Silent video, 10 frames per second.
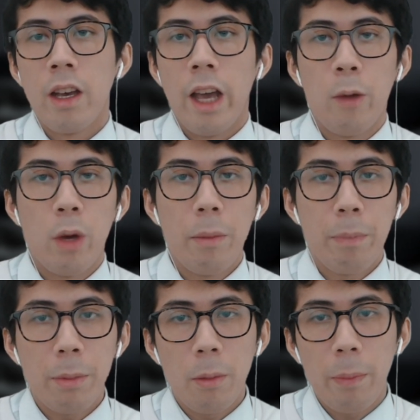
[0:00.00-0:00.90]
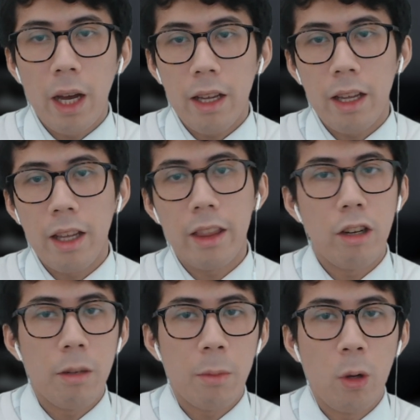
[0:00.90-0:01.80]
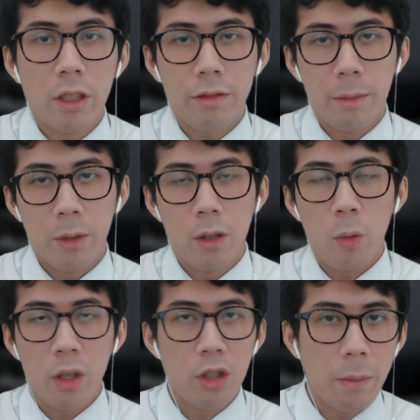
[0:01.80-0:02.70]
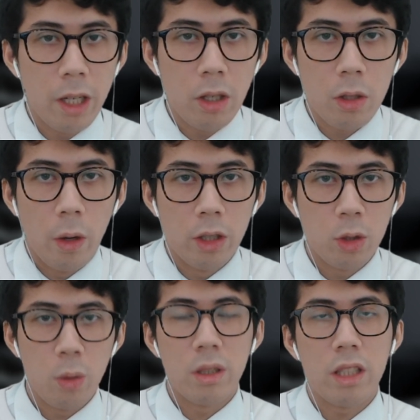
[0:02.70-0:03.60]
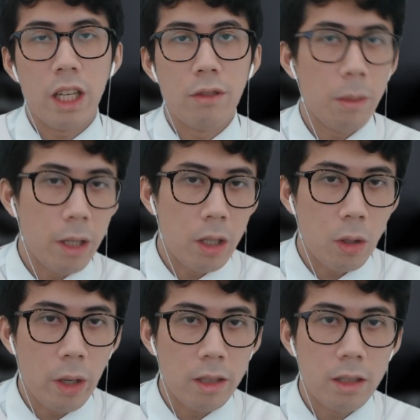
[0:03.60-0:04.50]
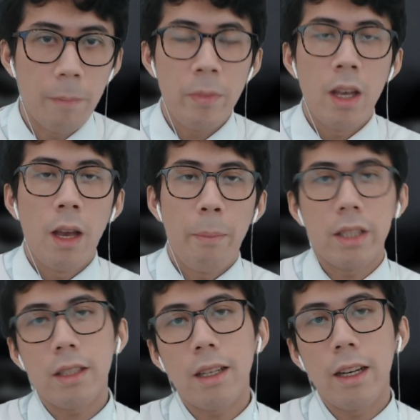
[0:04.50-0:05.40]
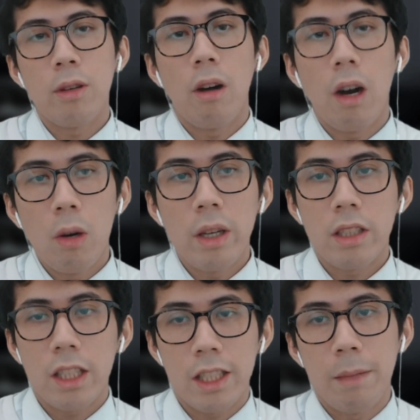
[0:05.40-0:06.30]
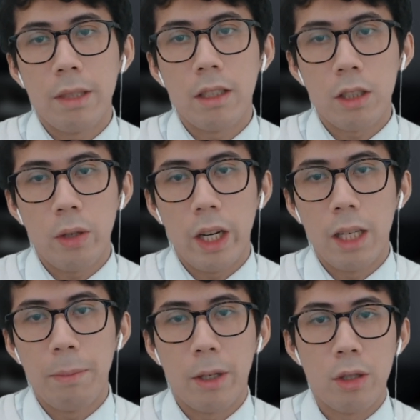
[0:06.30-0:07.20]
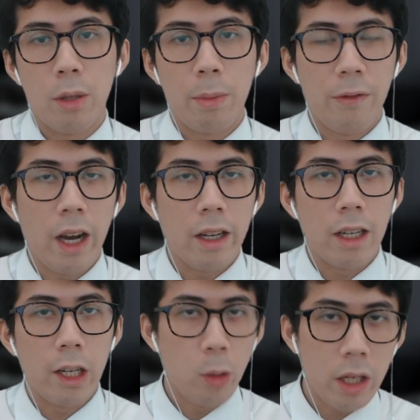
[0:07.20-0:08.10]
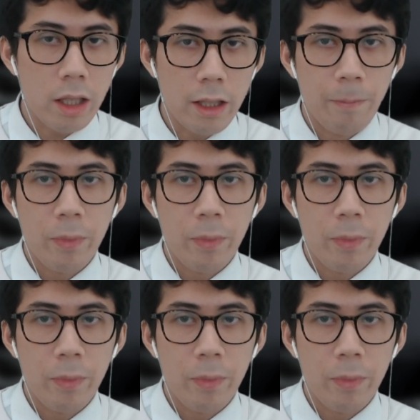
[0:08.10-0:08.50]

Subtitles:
And when people buy Ethereum coins from you with Shiba Inu coins, you receive Shiba Inu coins. Basically, you're always accepting the trade because you're providing liquidity.